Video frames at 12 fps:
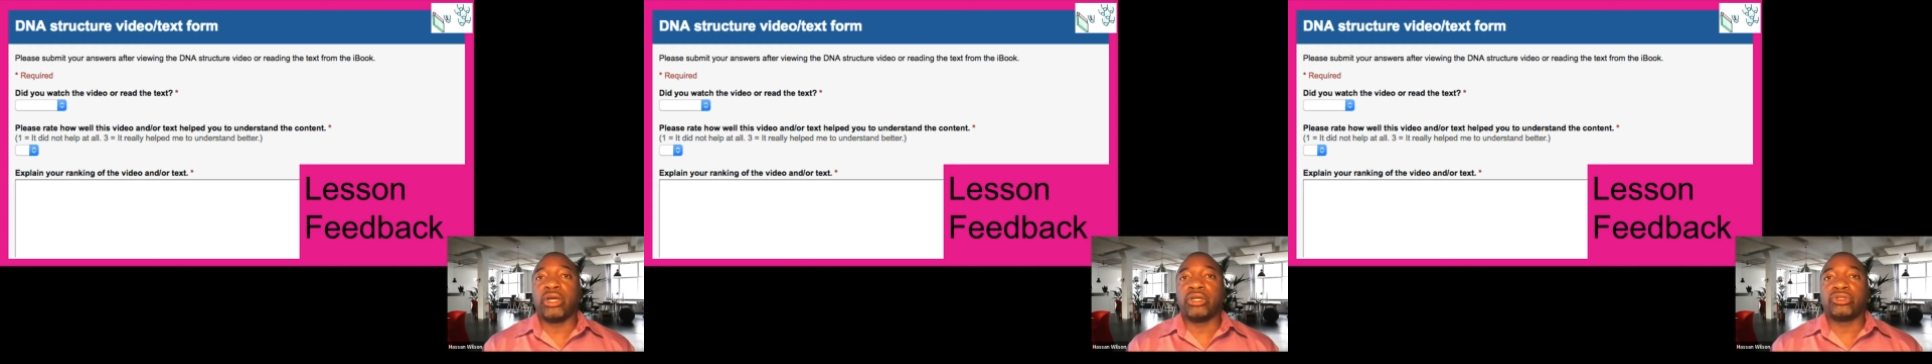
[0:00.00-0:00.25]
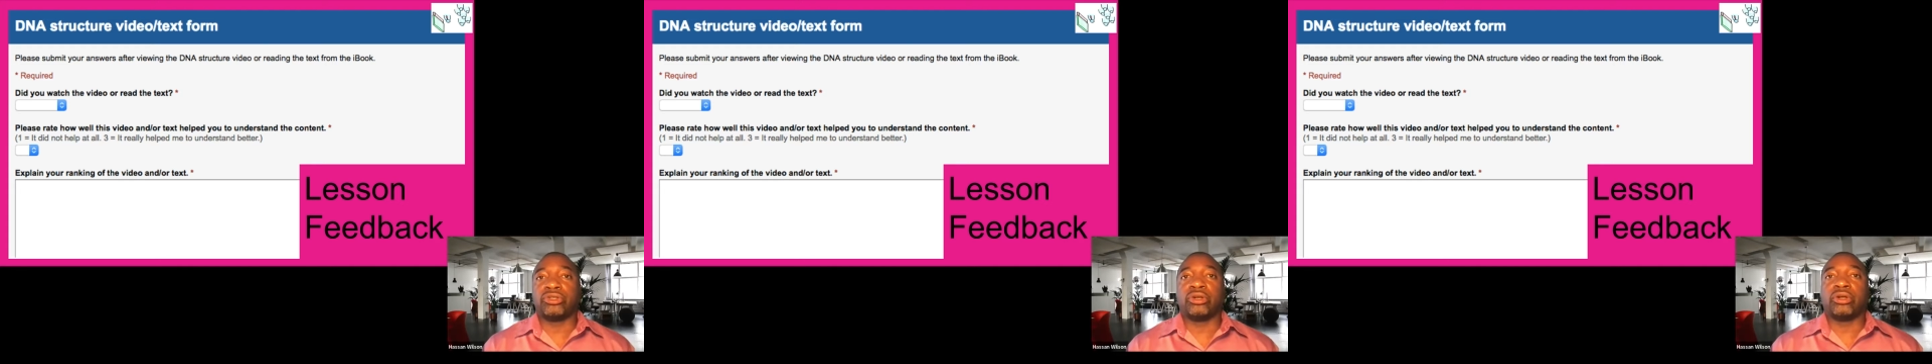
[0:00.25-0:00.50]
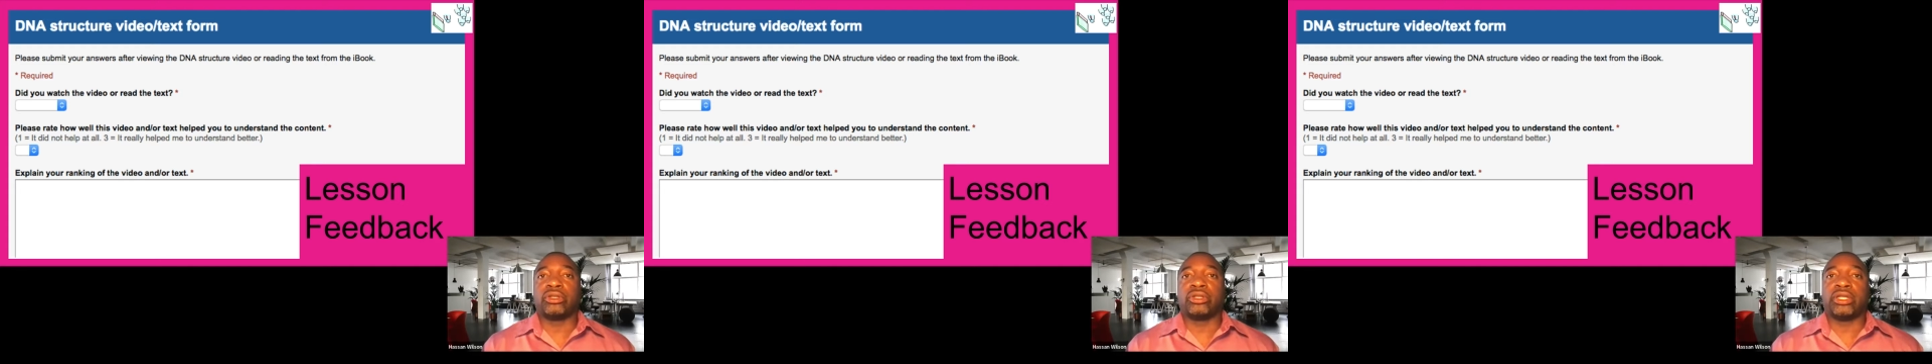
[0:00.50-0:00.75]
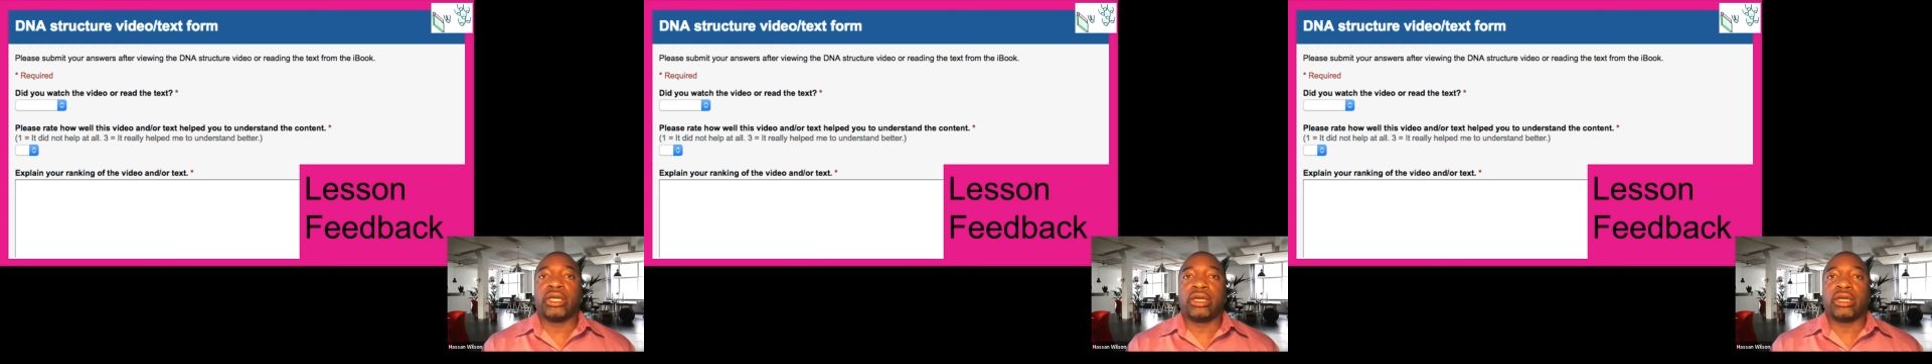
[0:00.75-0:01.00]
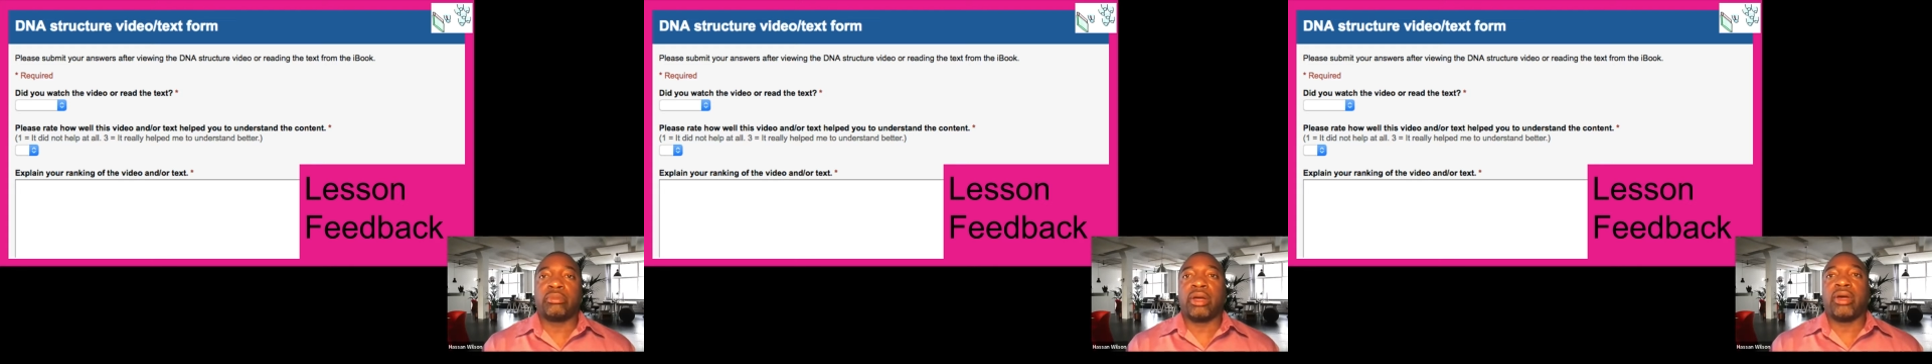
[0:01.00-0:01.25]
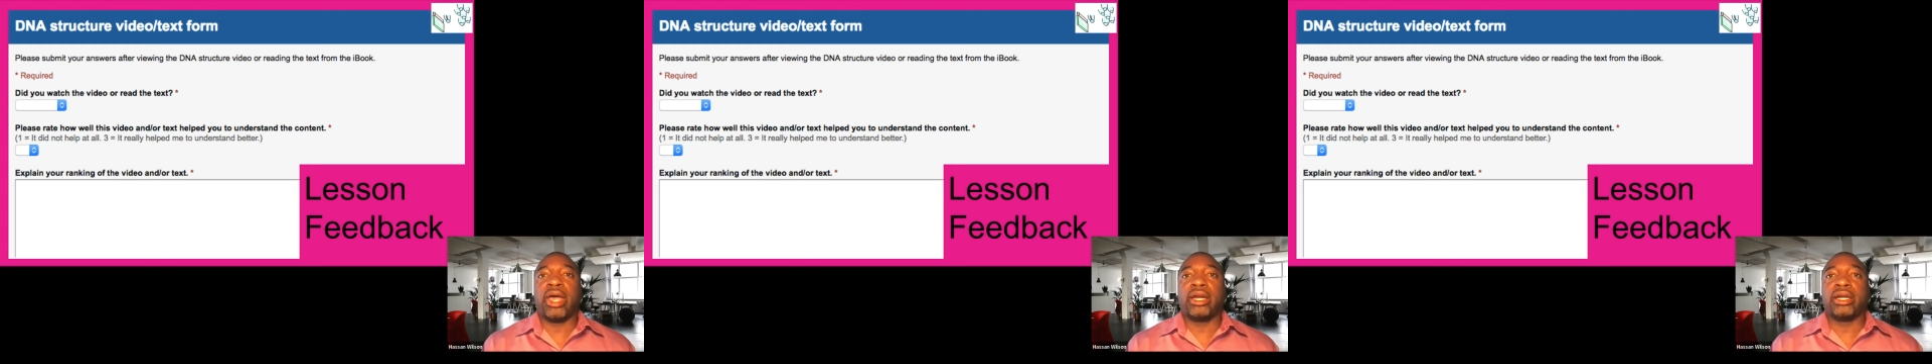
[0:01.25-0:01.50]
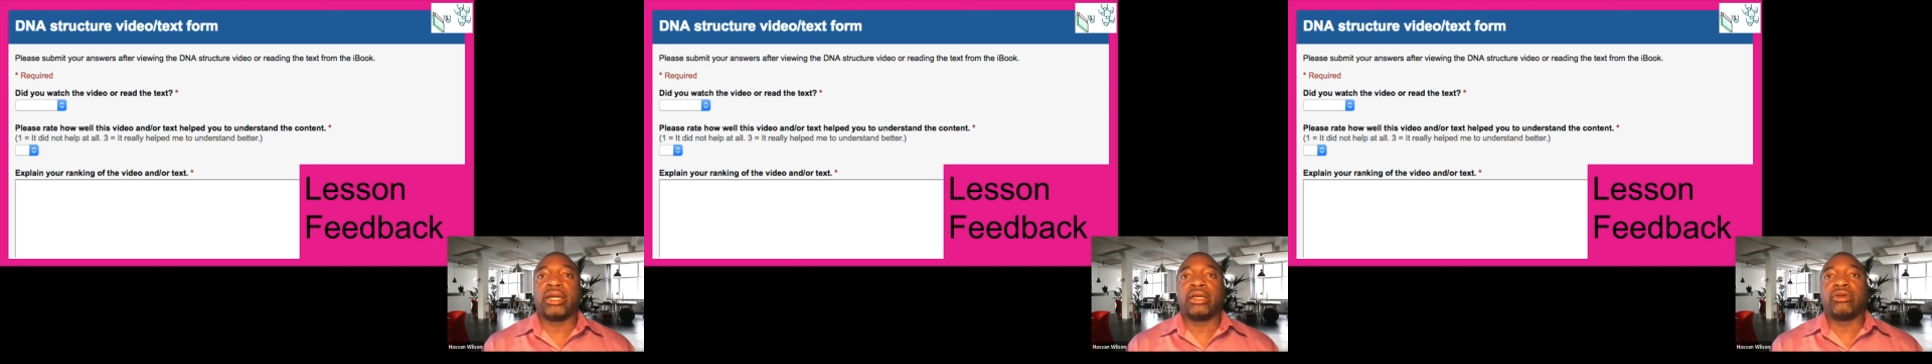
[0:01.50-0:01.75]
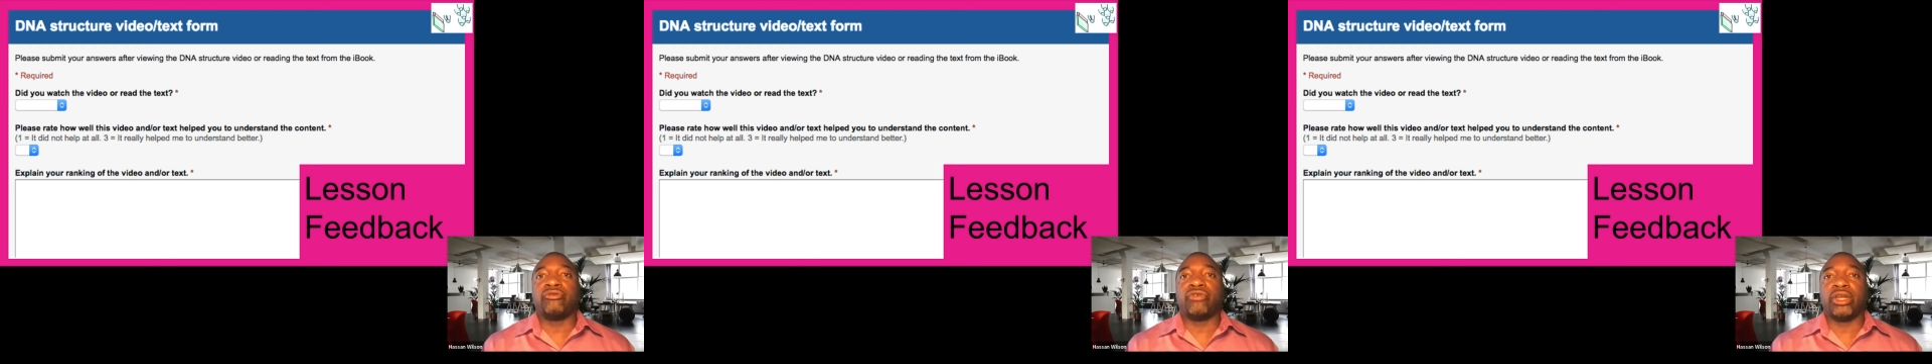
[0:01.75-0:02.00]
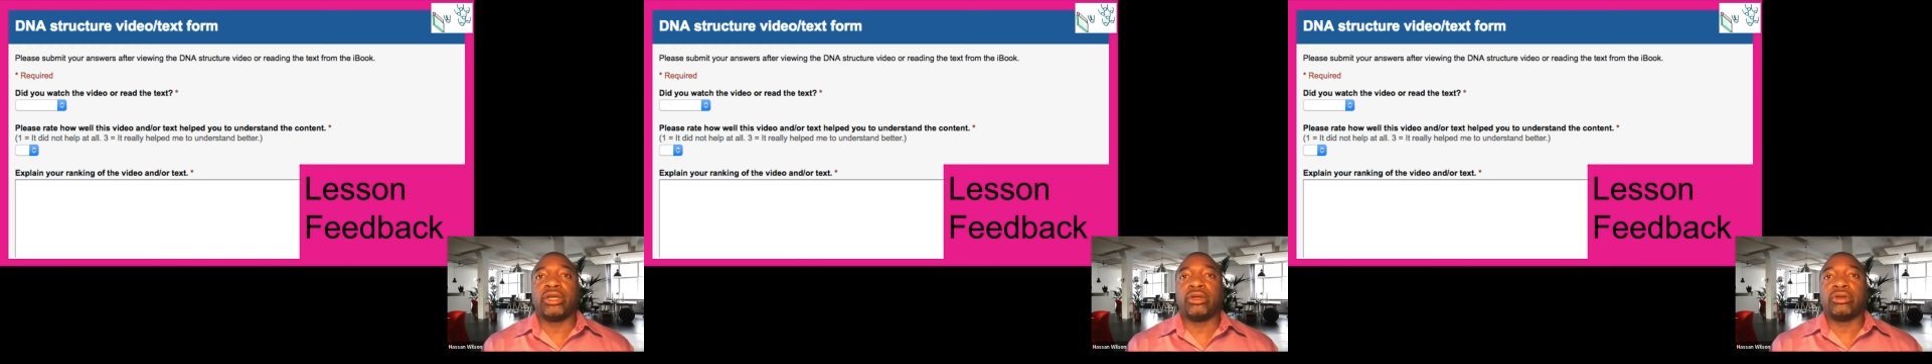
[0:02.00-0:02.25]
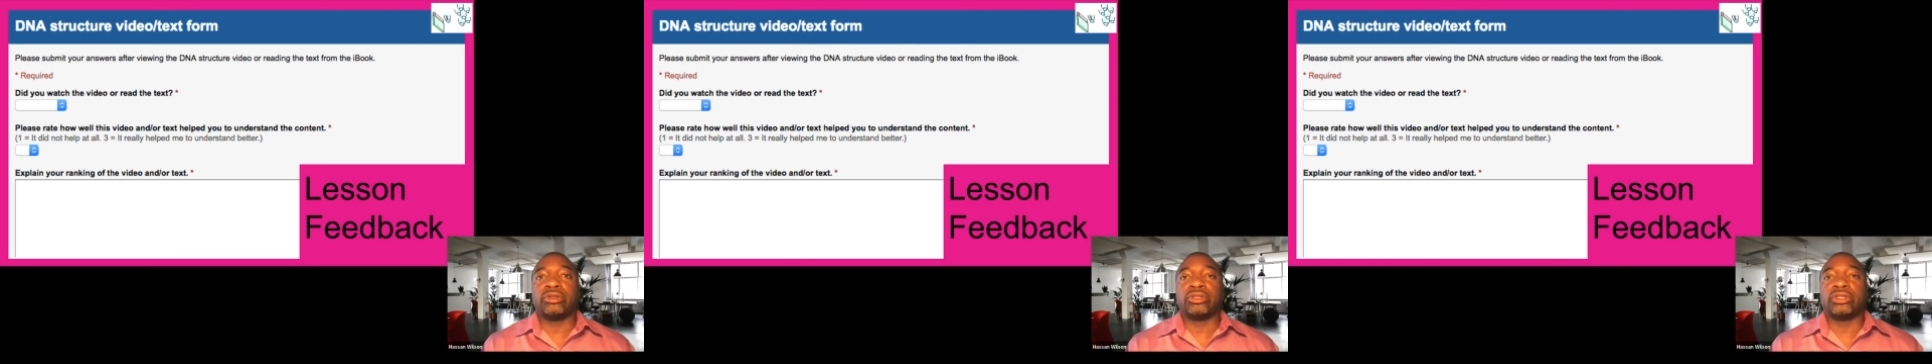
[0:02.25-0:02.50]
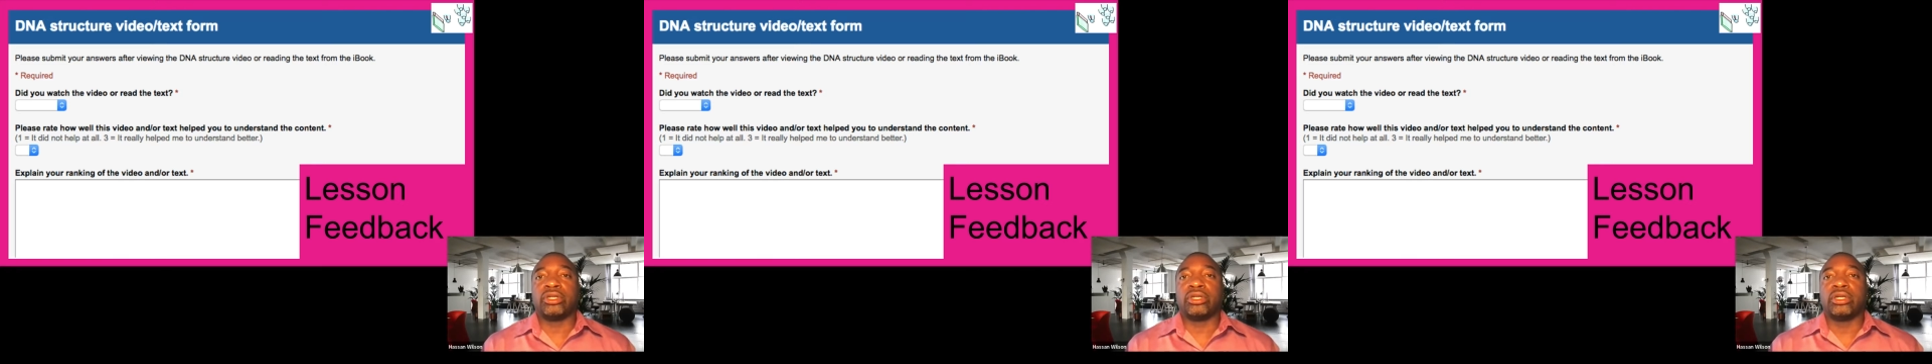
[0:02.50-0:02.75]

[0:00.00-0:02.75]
as you're thinking about editing your videos,